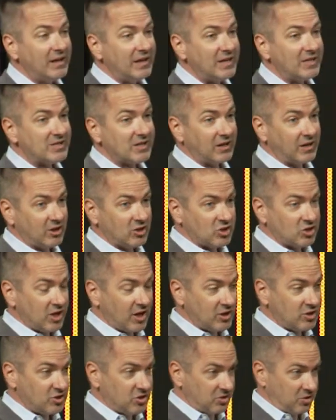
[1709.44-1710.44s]
He's going to
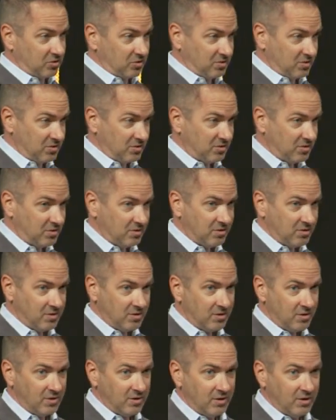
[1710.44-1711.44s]
judge you.
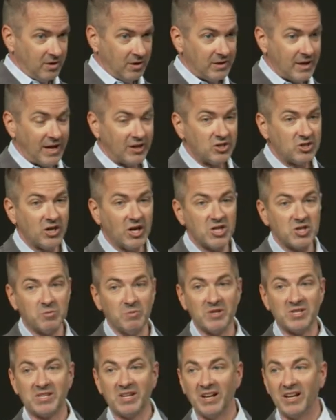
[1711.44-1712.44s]
And that
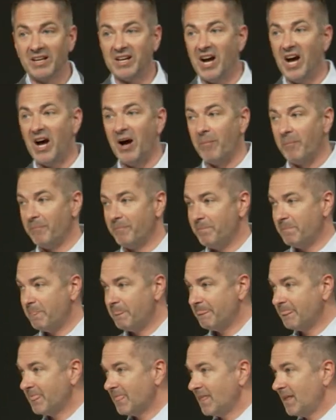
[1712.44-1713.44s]
judgment's going to come.
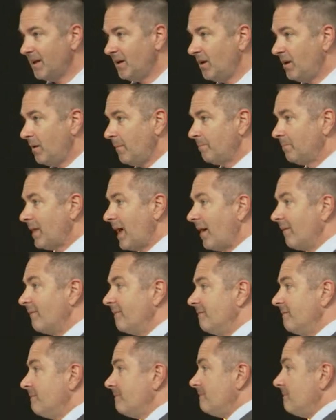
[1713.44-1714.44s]
That,
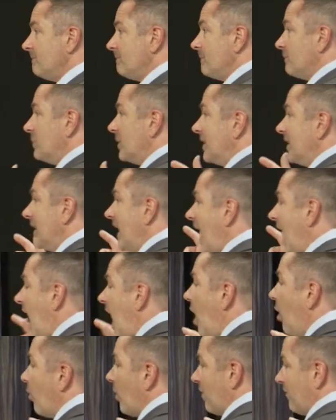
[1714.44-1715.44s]
but
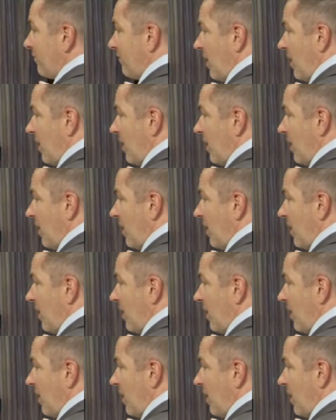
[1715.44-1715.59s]
now what